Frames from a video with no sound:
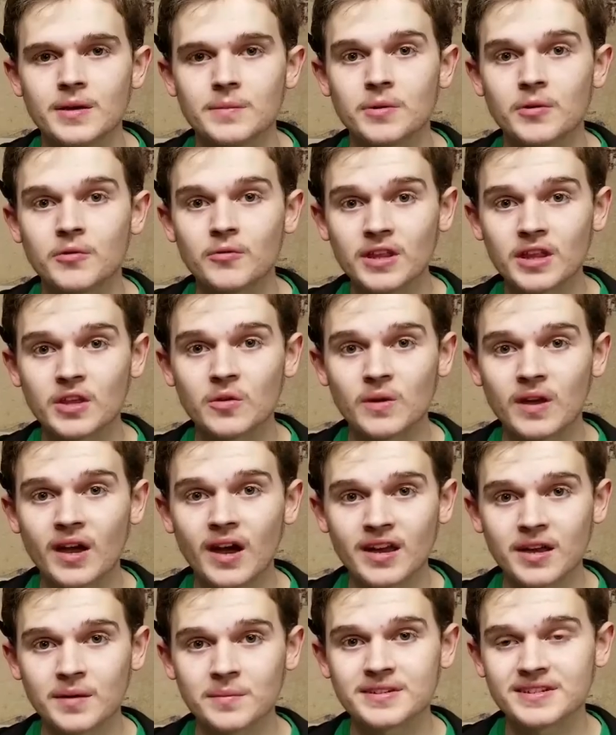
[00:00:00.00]
But really, we
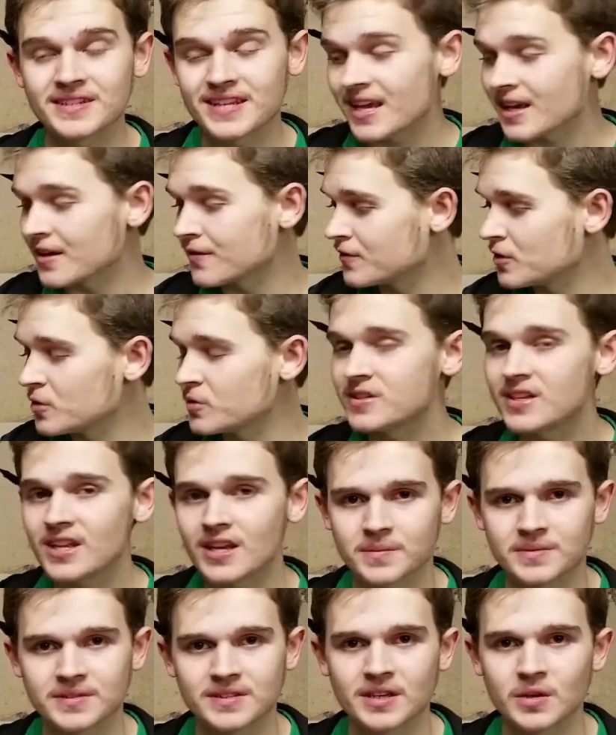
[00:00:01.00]
got him to take a few
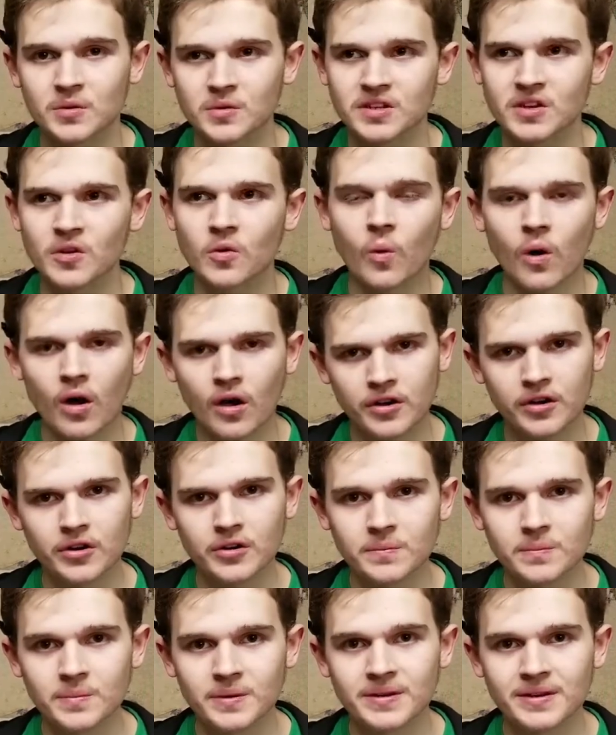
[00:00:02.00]
steps. He was in a
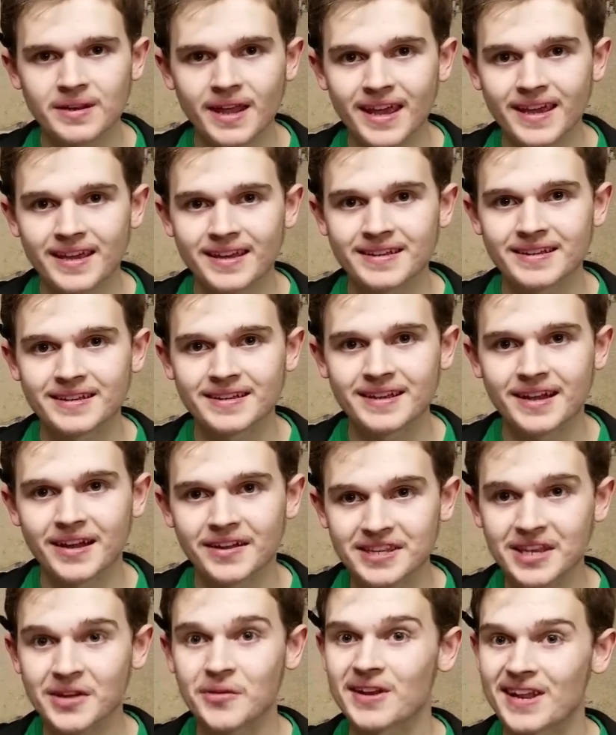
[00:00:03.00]
walker, but hey, I'll
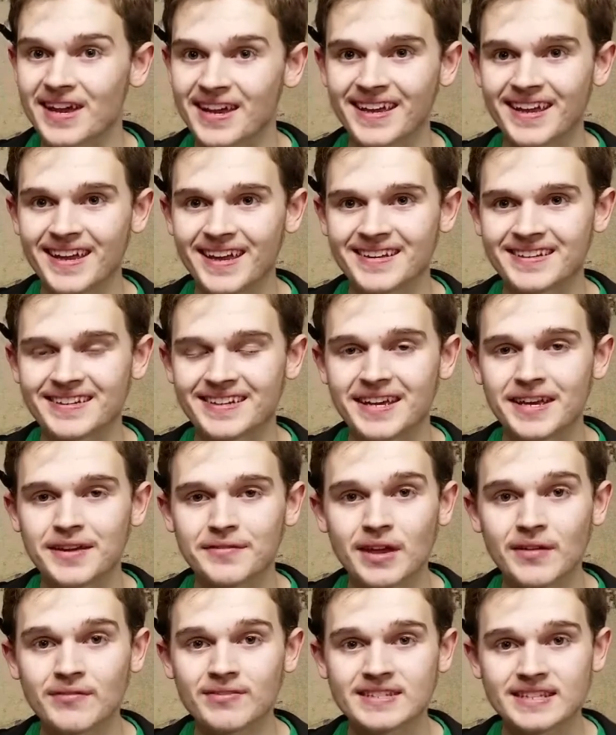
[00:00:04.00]
take what I can get. If
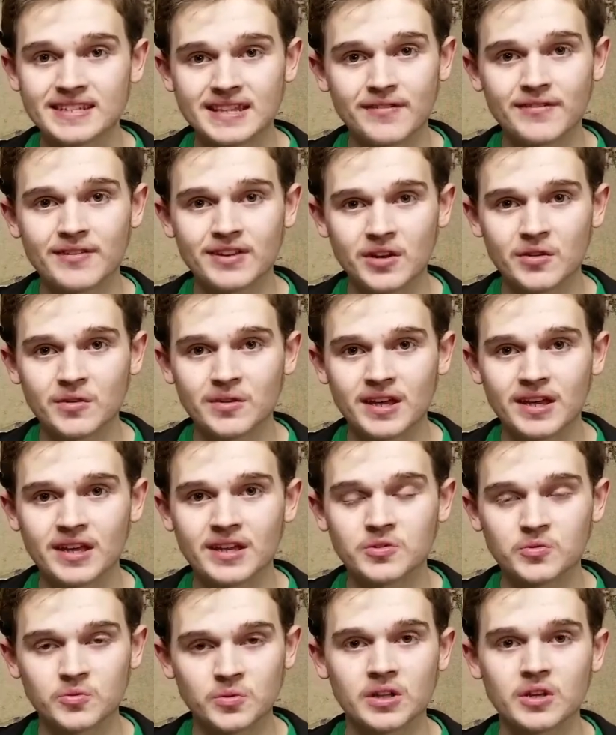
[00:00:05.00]
you haven't seen that video yet,
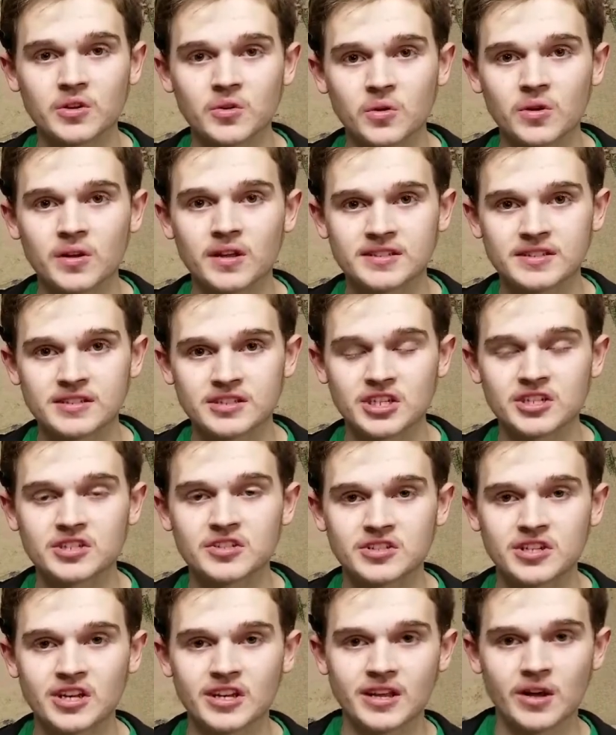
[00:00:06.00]
it's really cool. I suggest
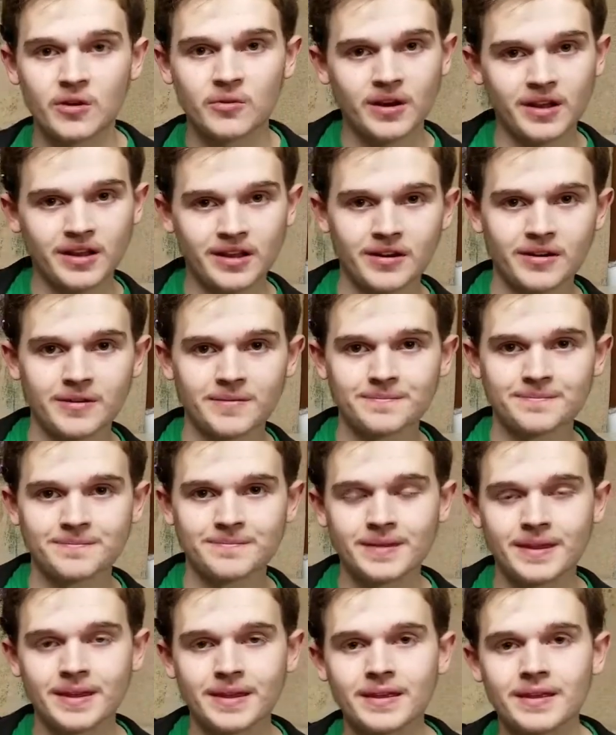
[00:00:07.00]
you check it out right here.
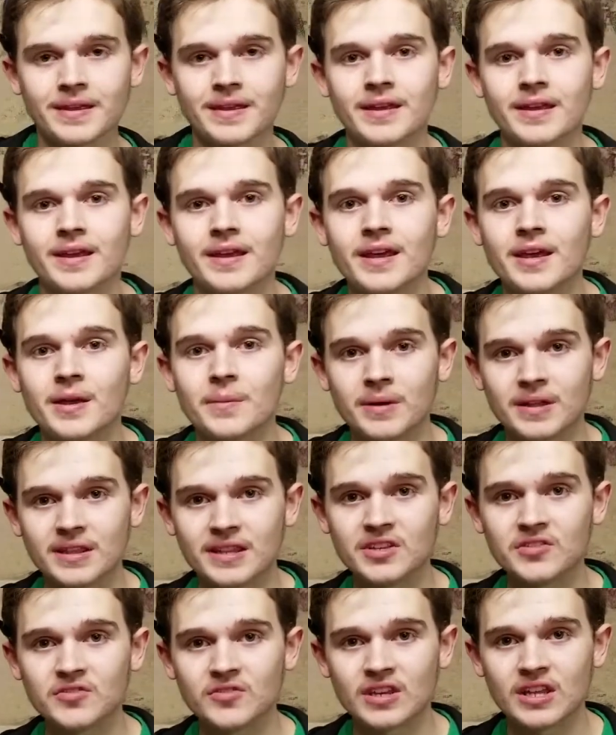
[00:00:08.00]
But in
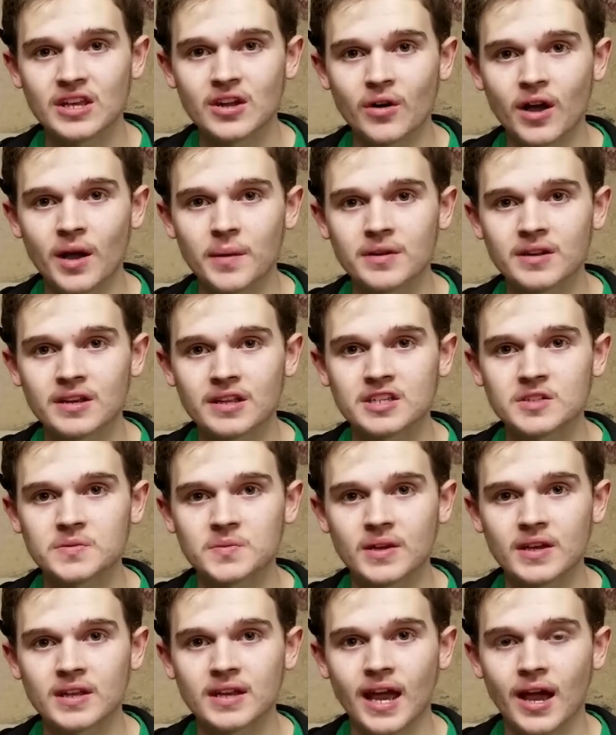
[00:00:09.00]
this video, I'm going to
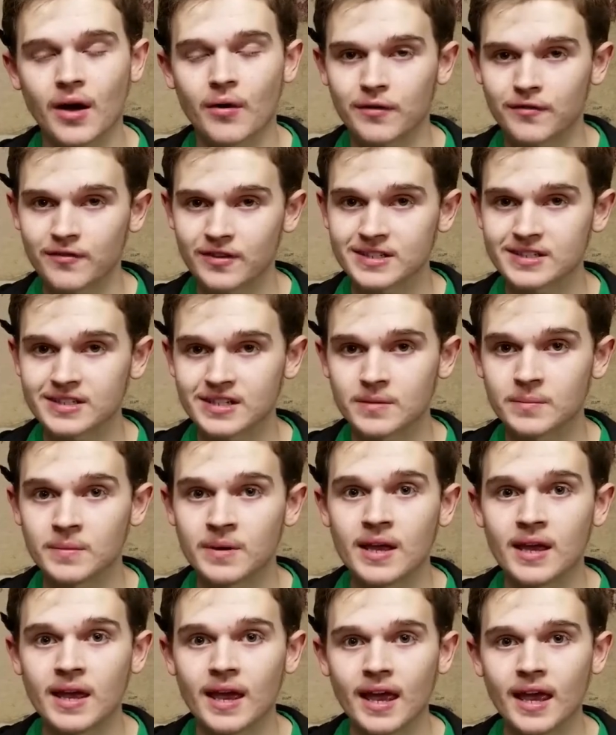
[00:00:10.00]
explain how I fixed him
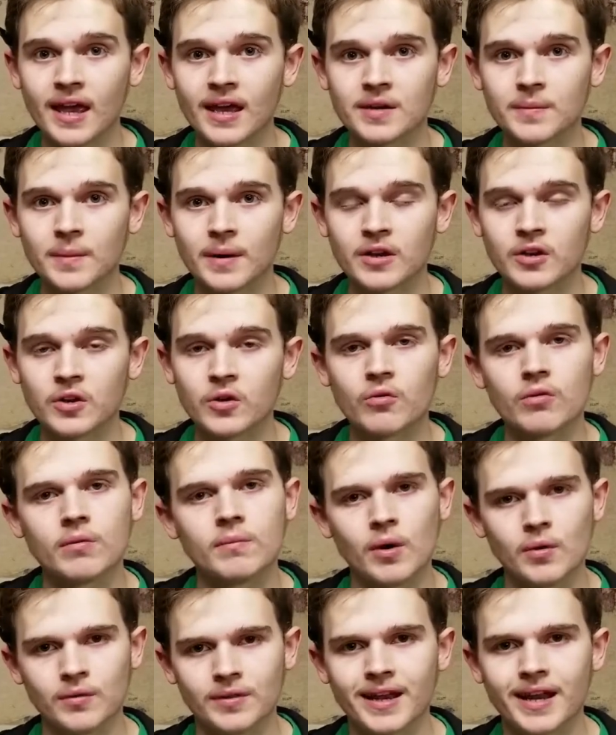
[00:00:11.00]
and about a new
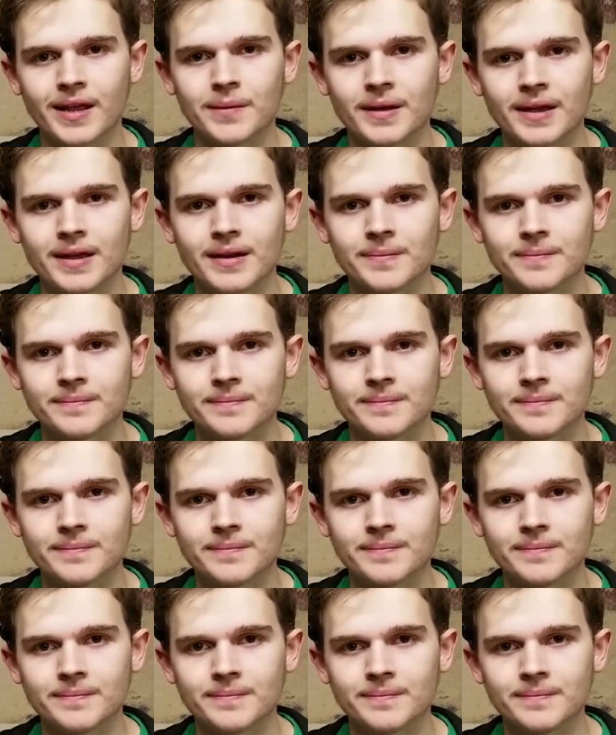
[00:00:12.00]
remote that I made.